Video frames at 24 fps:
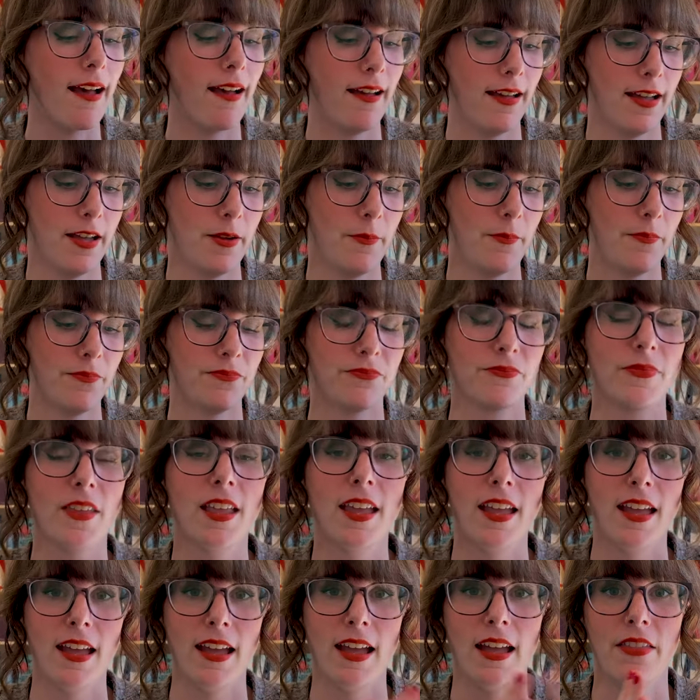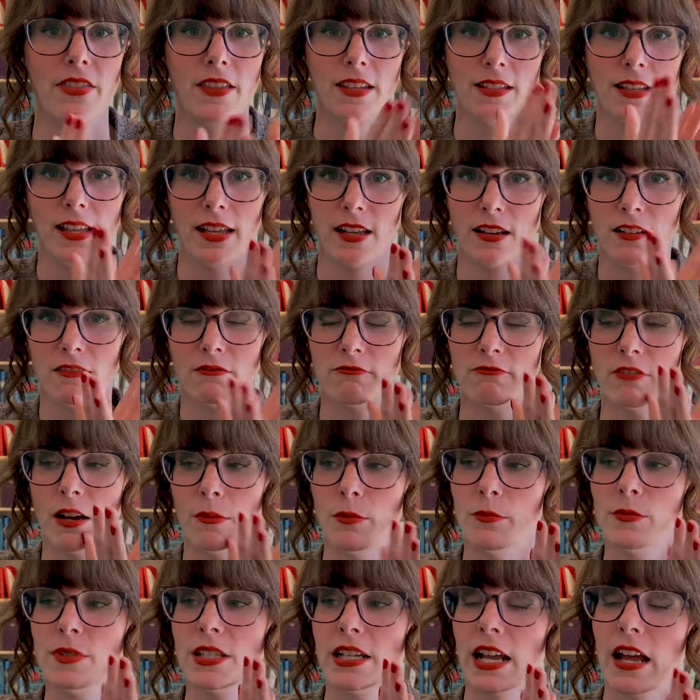Um, and then like
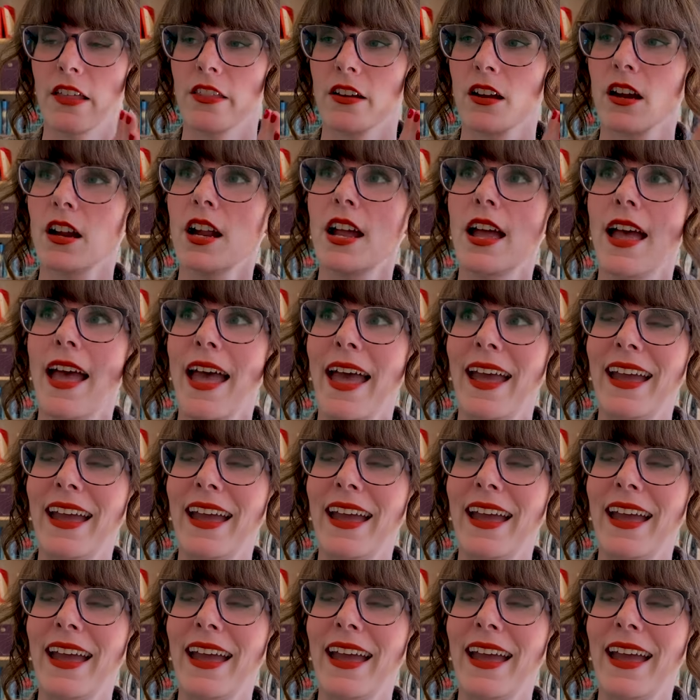rub them together.